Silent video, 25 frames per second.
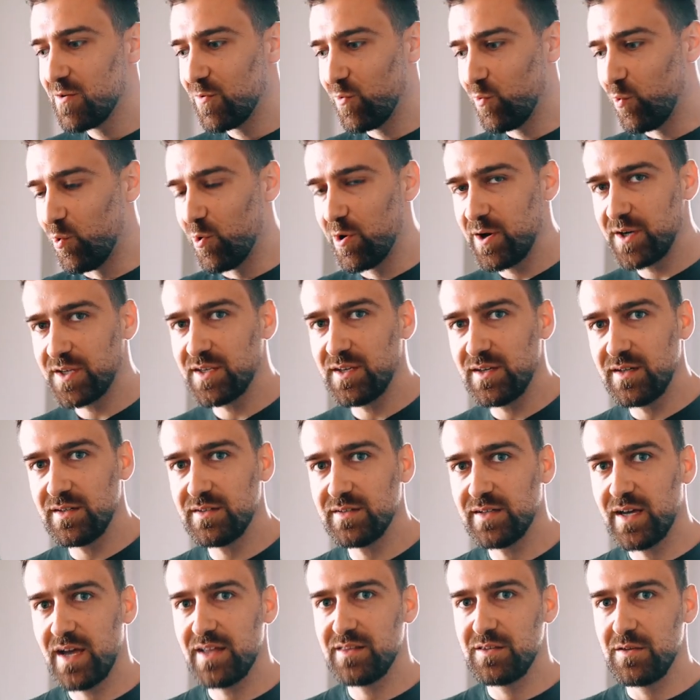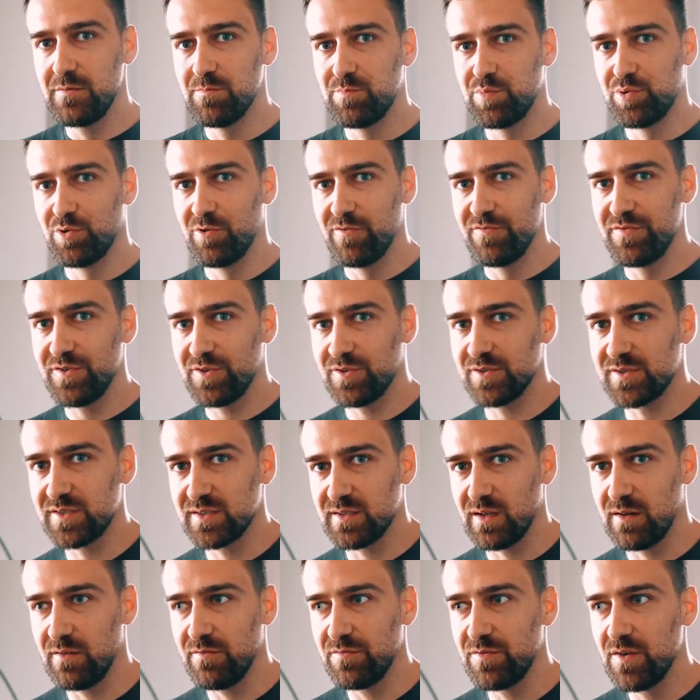working and improving
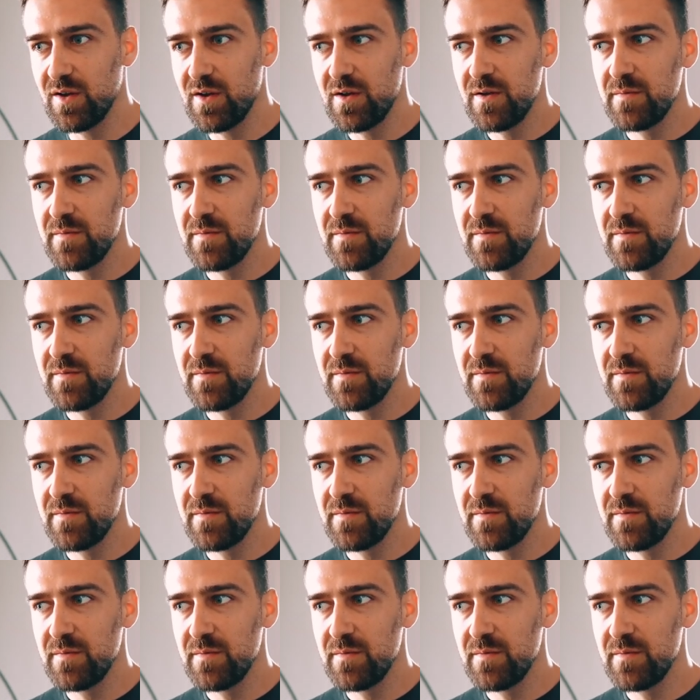yourself,